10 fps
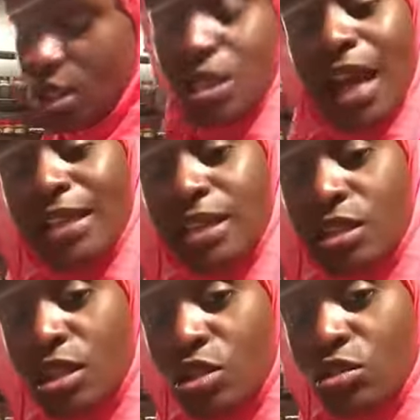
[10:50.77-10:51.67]
sizes
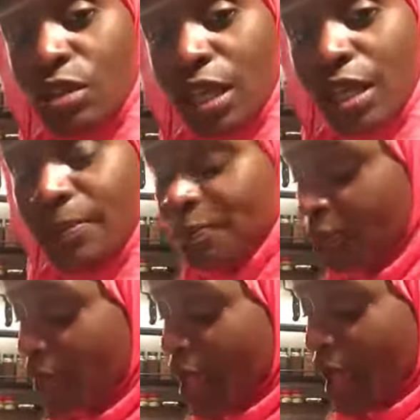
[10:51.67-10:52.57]
that you eat.
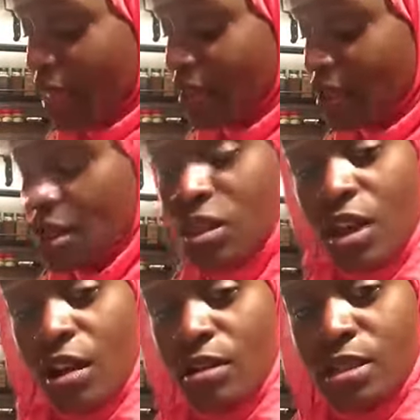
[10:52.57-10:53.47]
And then the
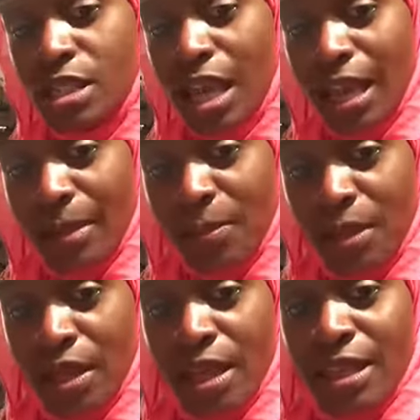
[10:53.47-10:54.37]
third tip
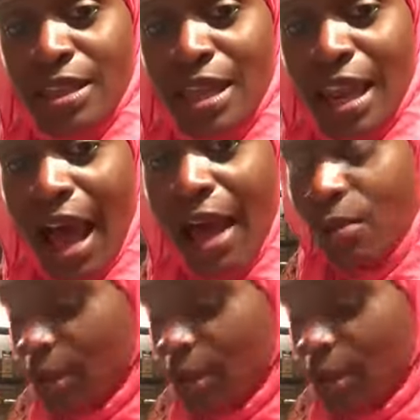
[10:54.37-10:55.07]
that I would